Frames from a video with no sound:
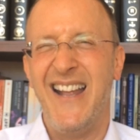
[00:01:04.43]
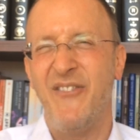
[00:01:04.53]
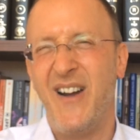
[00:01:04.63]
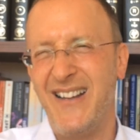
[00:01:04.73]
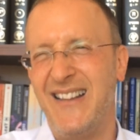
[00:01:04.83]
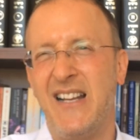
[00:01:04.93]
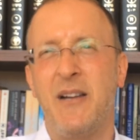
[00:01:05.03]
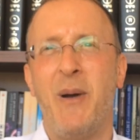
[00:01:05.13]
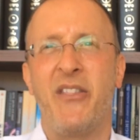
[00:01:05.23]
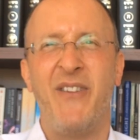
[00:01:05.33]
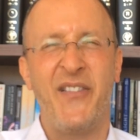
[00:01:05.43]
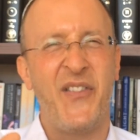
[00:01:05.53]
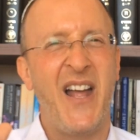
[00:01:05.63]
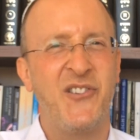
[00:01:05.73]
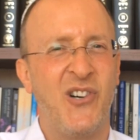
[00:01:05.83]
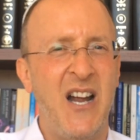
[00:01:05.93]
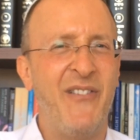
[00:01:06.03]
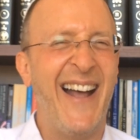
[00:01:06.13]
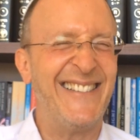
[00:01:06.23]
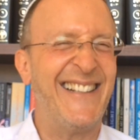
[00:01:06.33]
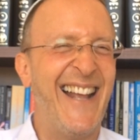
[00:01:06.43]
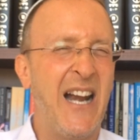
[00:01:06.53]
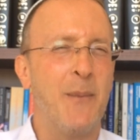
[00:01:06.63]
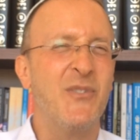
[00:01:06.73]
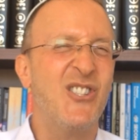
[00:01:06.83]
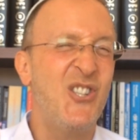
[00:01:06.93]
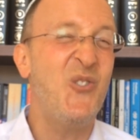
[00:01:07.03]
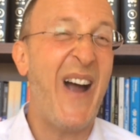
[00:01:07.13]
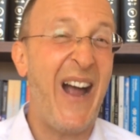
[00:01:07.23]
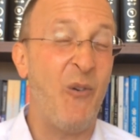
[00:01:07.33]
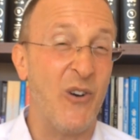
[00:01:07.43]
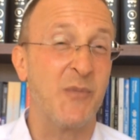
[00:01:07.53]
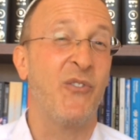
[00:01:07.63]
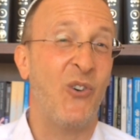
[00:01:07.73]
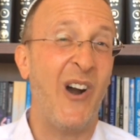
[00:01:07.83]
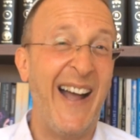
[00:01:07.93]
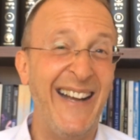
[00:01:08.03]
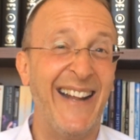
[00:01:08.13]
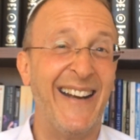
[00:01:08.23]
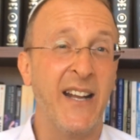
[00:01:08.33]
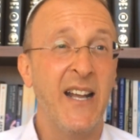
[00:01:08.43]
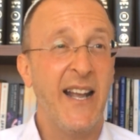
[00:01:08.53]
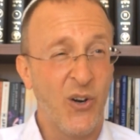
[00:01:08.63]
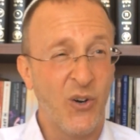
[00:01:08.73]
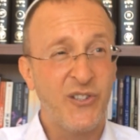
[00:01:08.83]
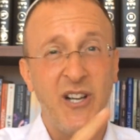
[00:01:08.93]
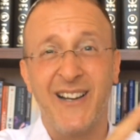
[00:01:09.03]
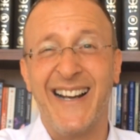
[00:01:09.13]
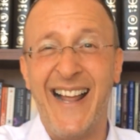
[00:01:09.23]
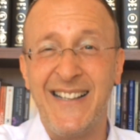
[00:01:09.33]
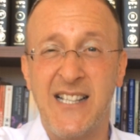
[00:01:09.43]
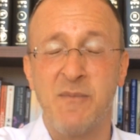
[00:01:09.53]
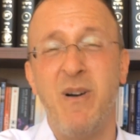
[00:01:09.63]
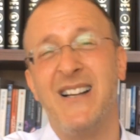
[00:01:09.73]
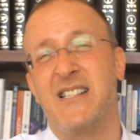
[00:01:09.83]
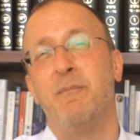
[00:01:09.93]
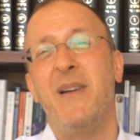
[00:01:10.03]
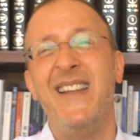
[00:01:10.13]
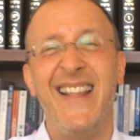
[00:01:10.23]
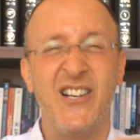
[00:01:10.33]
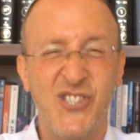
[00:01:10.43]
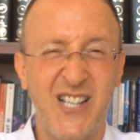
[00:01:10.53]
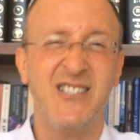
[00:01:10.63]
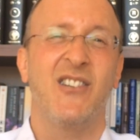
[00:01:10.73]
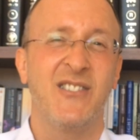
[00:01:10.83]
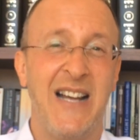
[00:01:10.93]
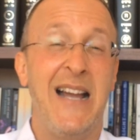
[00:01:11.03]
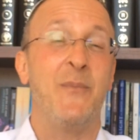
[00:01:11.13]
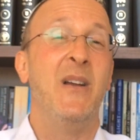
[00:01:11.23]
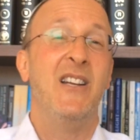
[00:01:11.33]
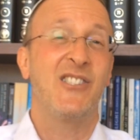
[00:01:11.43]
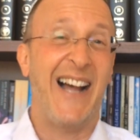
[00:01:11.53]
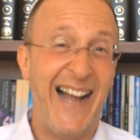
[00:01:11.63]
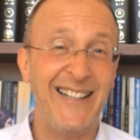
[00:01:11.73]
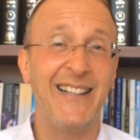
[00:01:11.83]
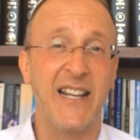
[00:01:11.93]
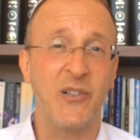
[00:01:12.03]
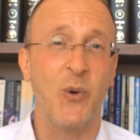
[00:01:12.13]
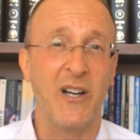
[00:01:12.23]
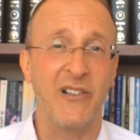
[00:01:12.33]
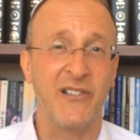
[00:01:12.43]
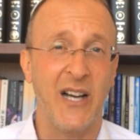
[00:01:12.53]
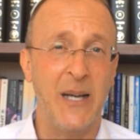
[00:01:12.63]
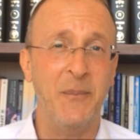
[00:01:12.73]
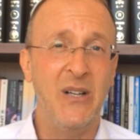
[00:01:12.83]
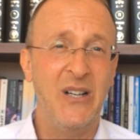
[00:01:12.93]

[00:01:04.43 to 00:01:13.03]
if I think about the fact that that driver had to get up two hours before I did in order to go and collect his bus and be there just on time so I could get to work on time,